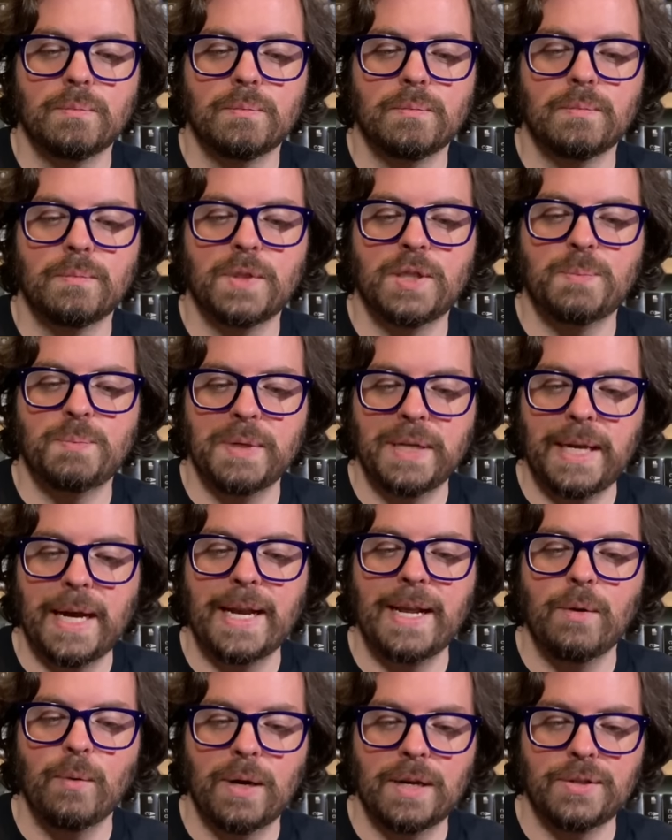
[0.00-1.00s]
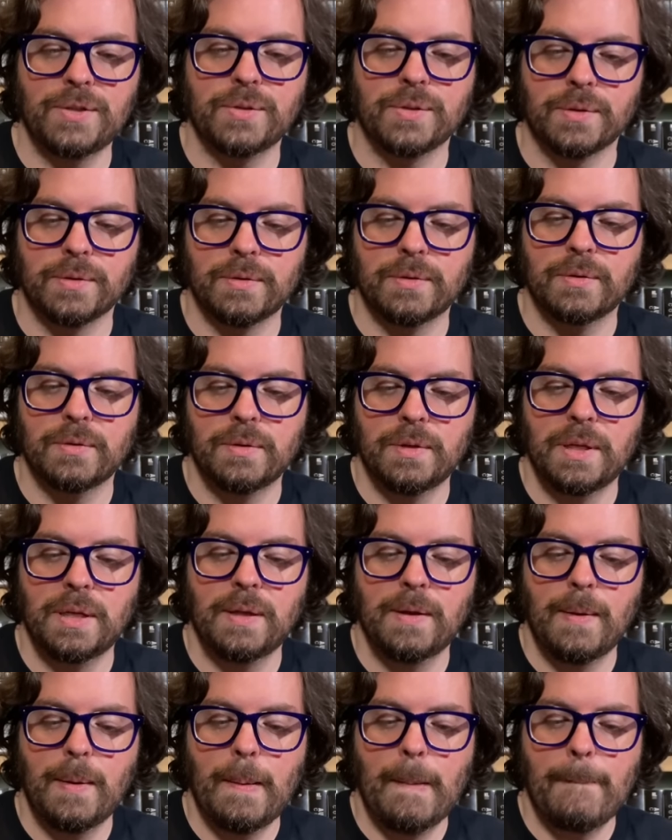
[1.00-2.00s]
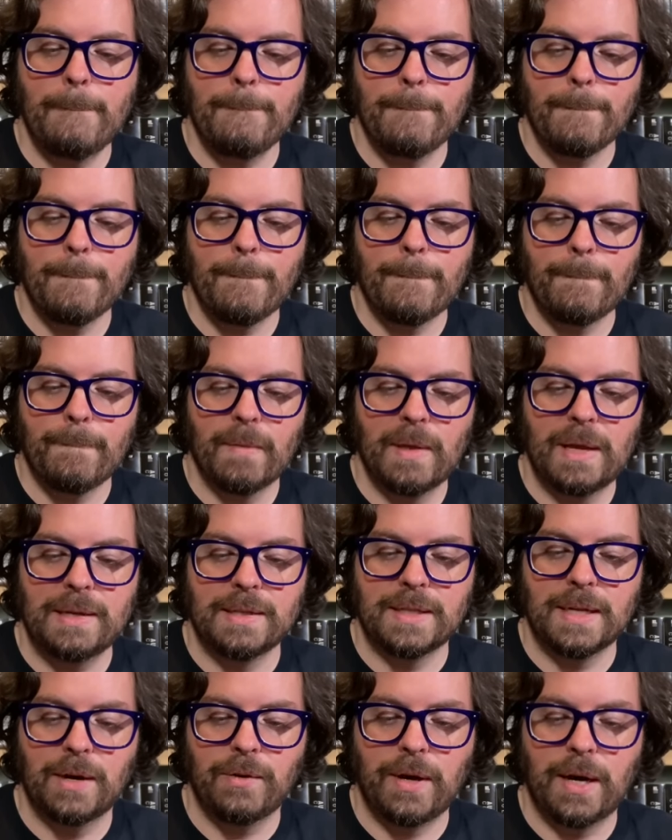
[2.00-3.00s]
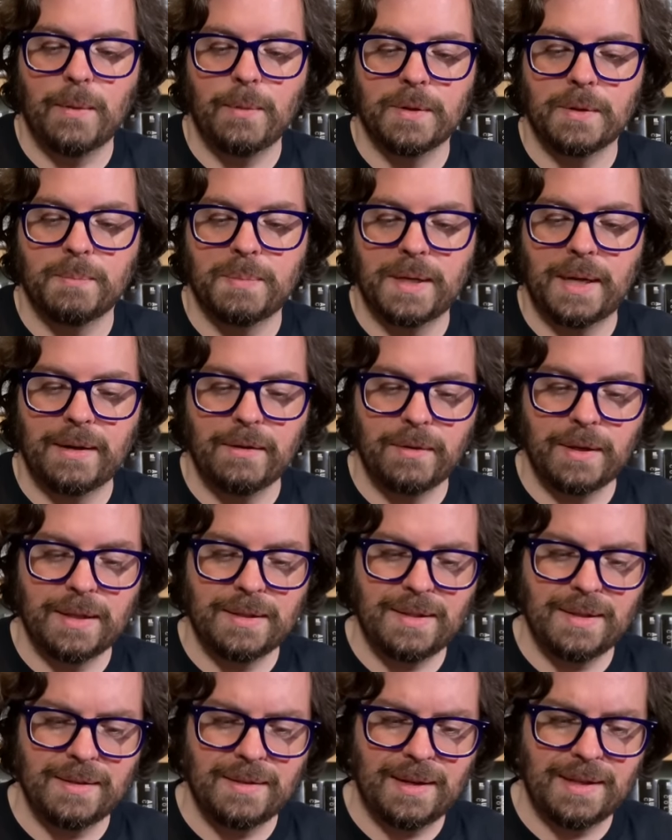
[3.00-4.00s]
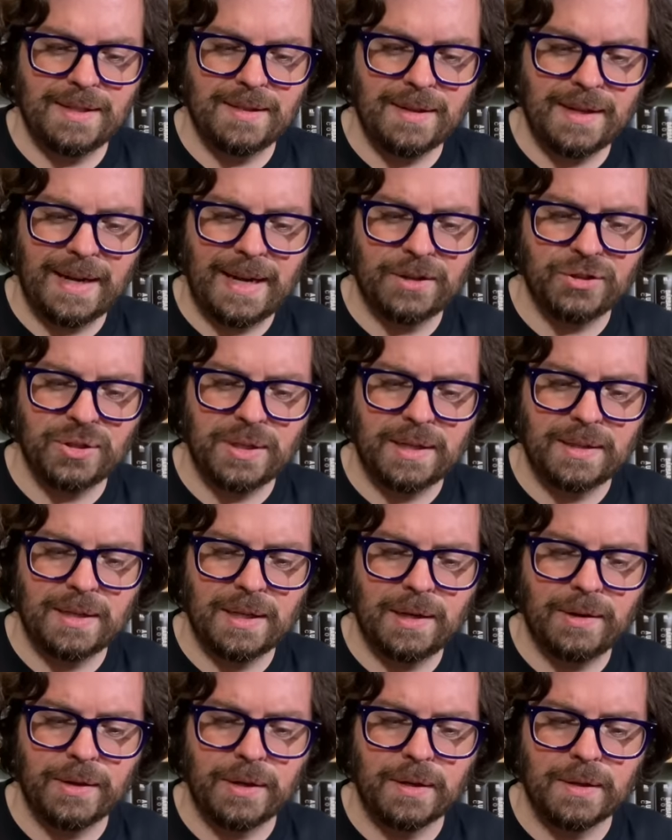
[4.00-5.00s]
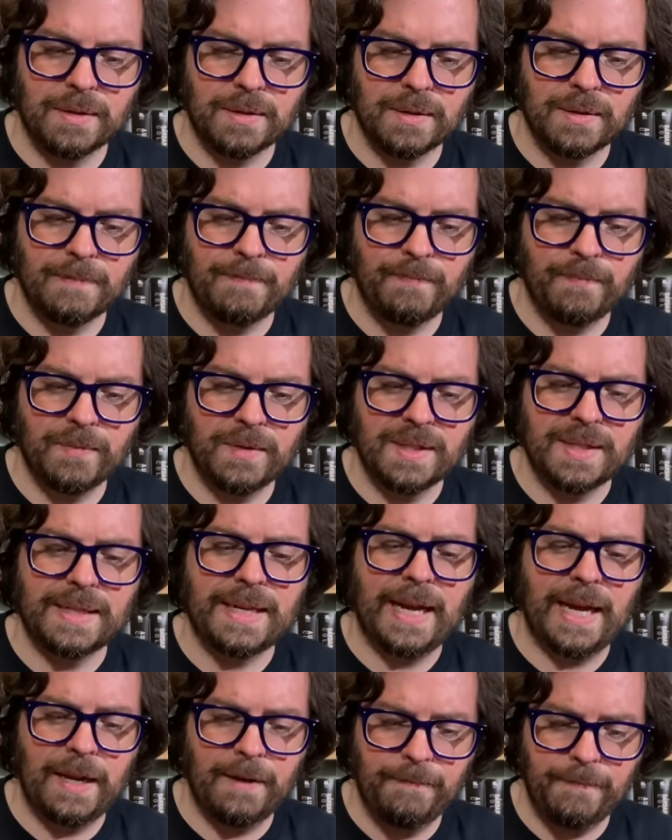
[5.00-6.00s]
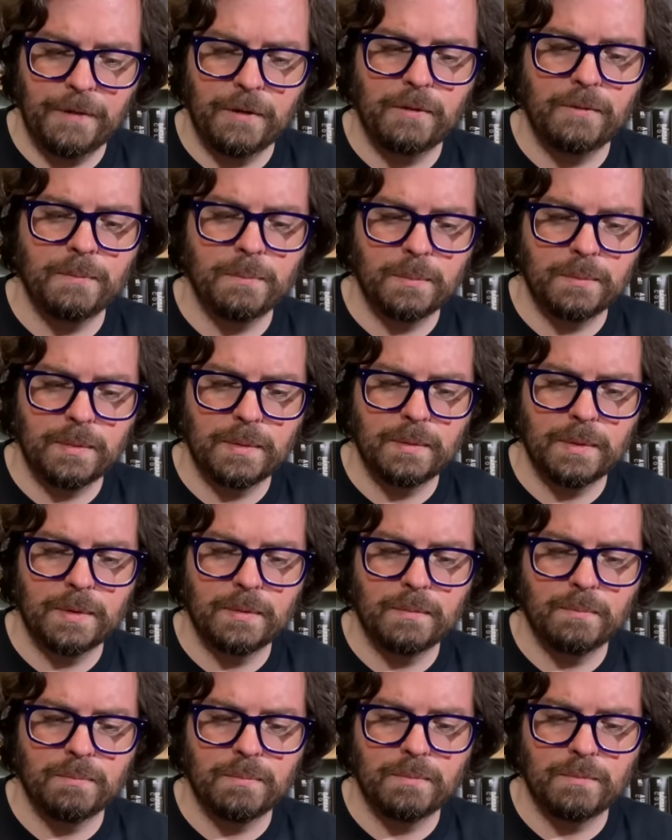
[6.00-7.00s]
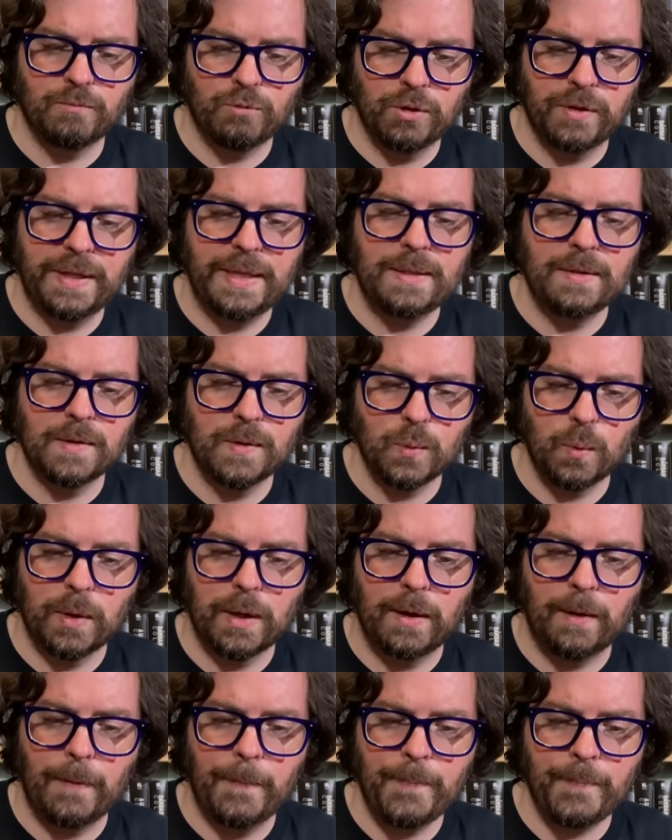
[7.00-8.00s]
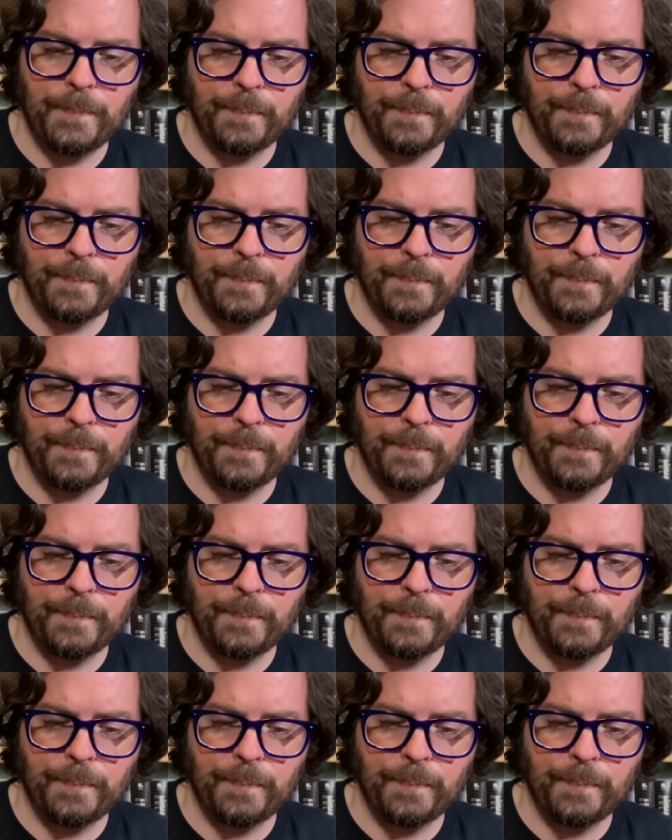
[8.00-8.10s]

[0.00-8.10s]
spaghetti western, is how I would, but I don't, is it, it's not actually Italian, is it? It's a Canon film release as well.